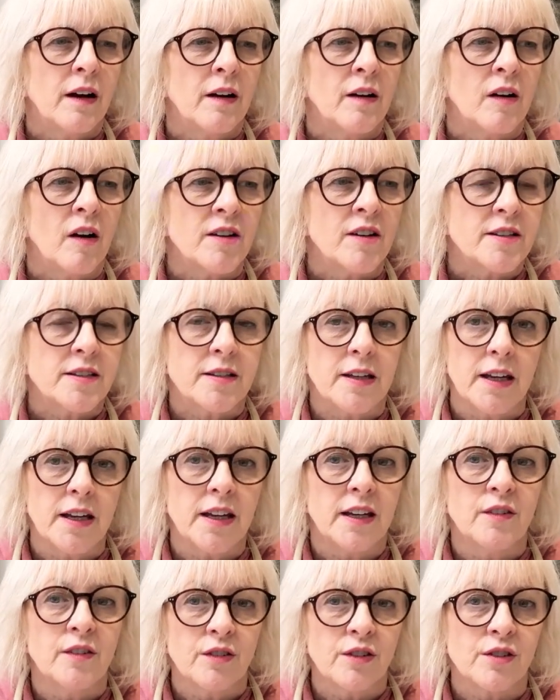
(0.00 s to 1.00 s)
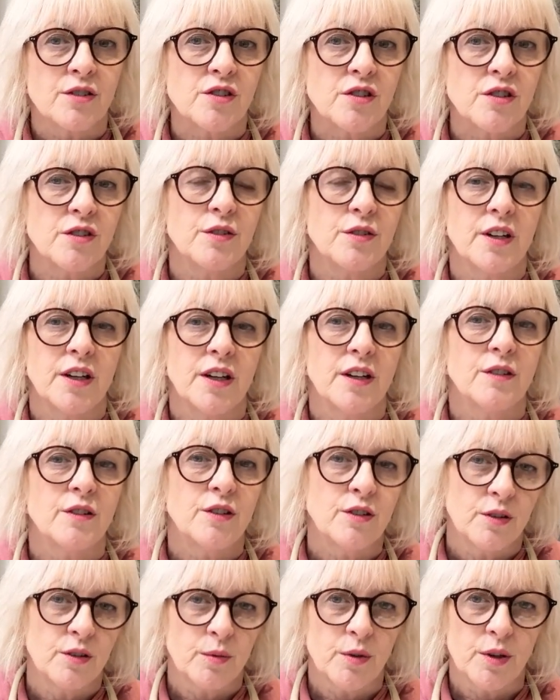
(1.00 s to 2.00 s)
I sit here in the studio
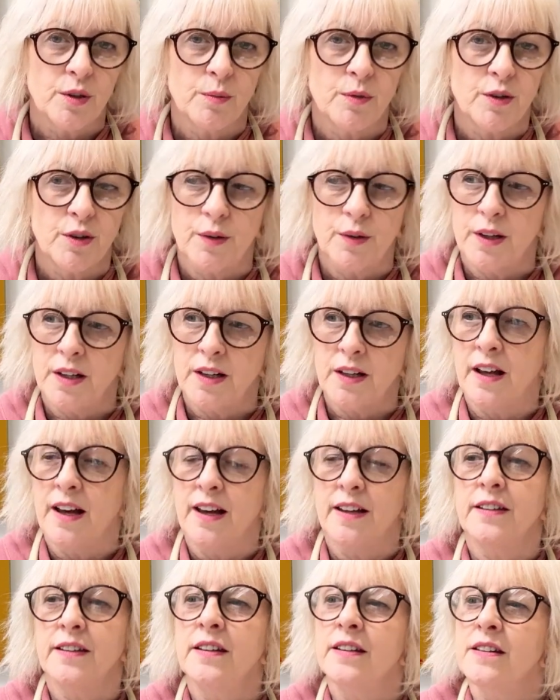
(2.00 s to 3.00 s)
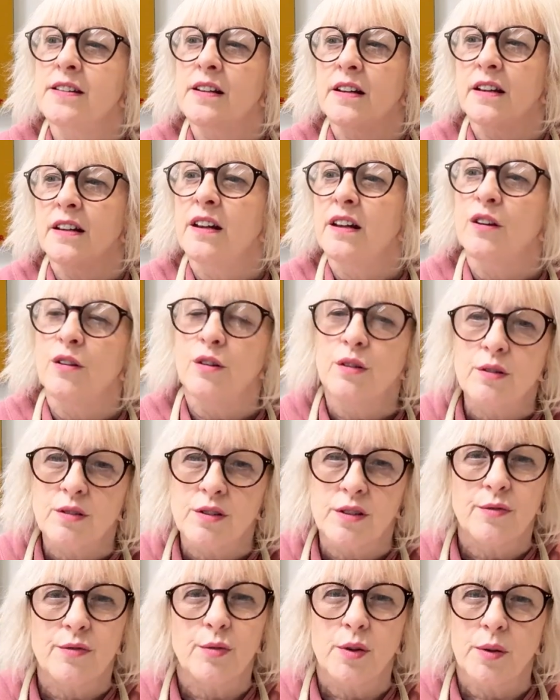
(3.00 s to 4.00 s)
doing what I'm doing, and there's
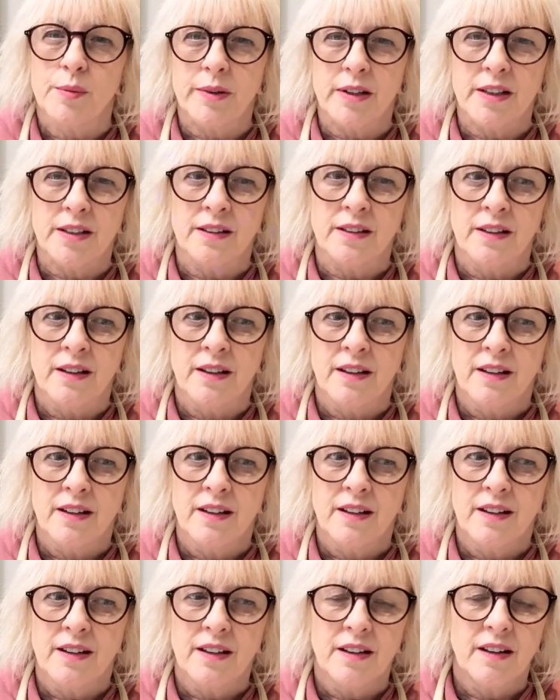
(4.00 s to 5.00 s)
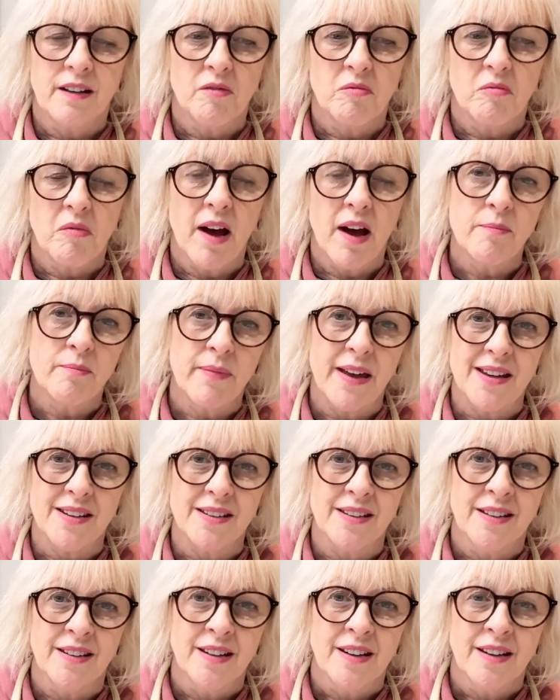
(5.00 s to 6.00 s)
loads of women and
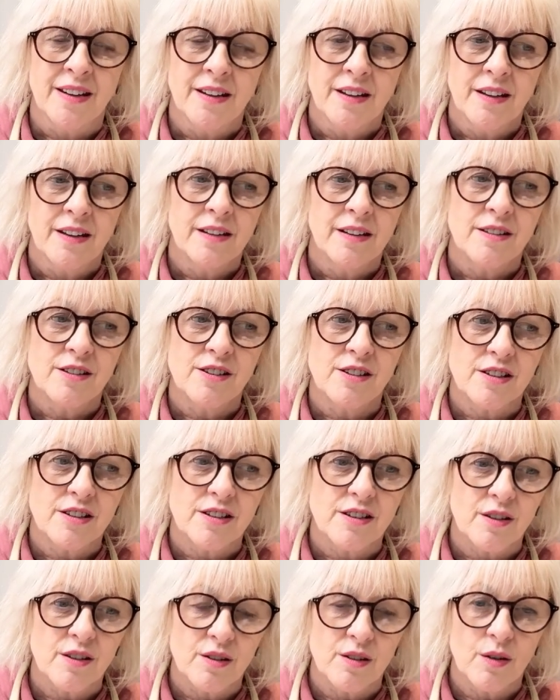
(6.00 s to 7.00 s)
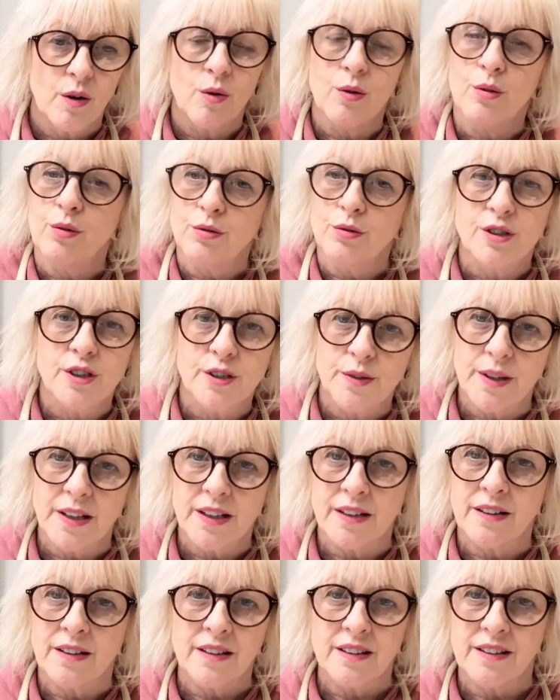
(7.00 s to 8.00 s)
men just all
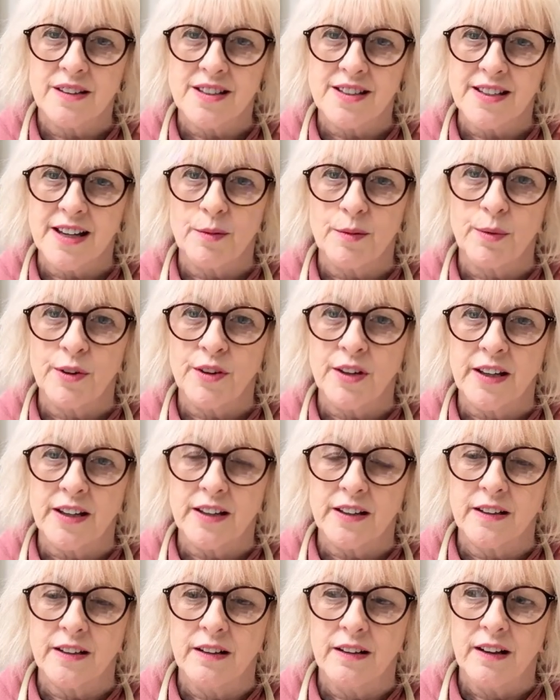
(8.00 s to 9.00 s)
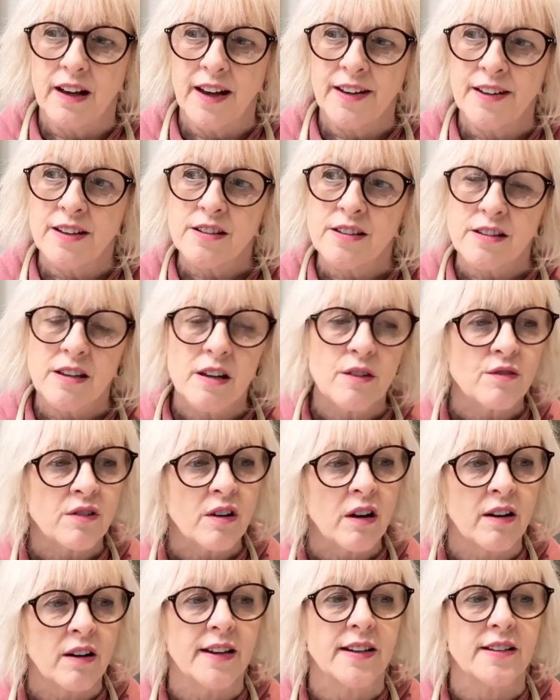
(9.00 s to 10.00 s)
doing the same thing. And it's so
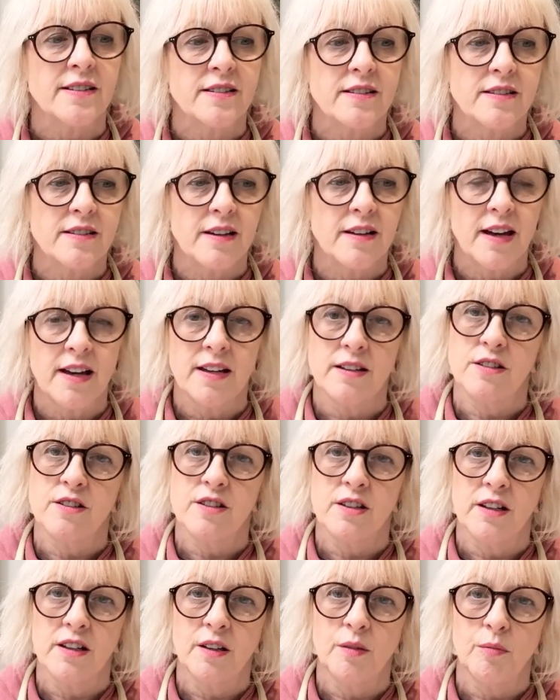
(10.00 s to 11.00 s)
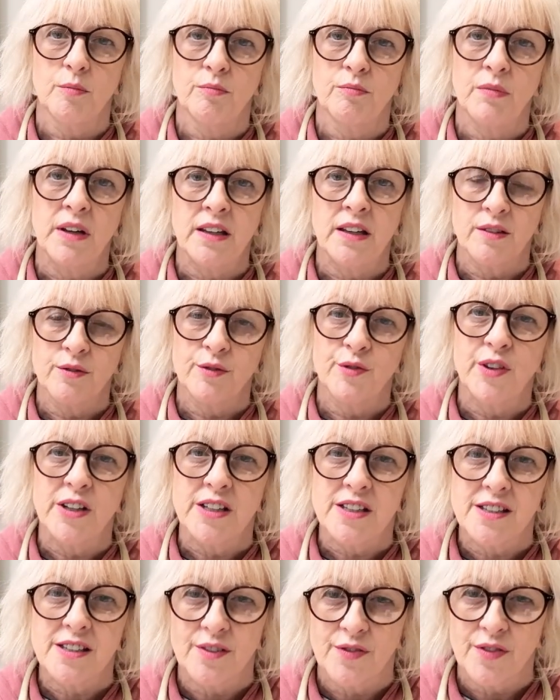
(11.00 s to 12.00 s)
nice to actually meet them
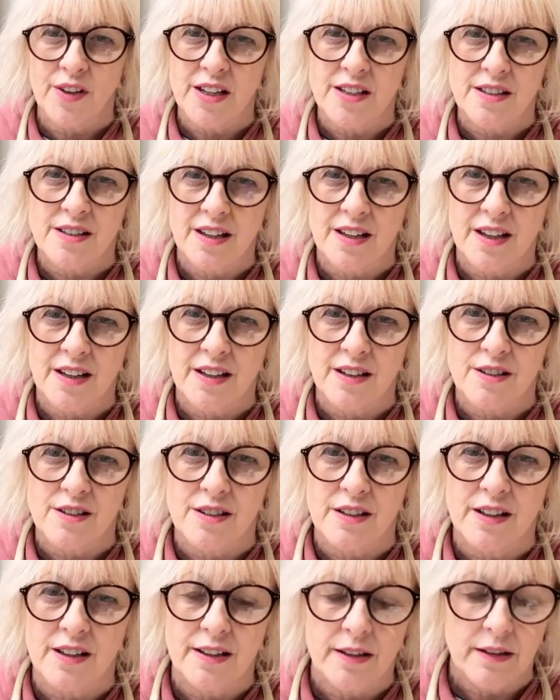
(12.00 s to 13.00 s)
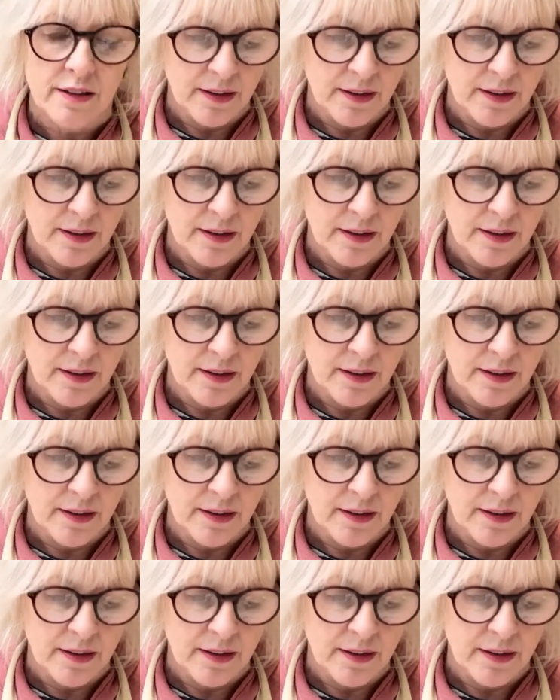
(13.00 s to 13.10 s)
face to face occasionally.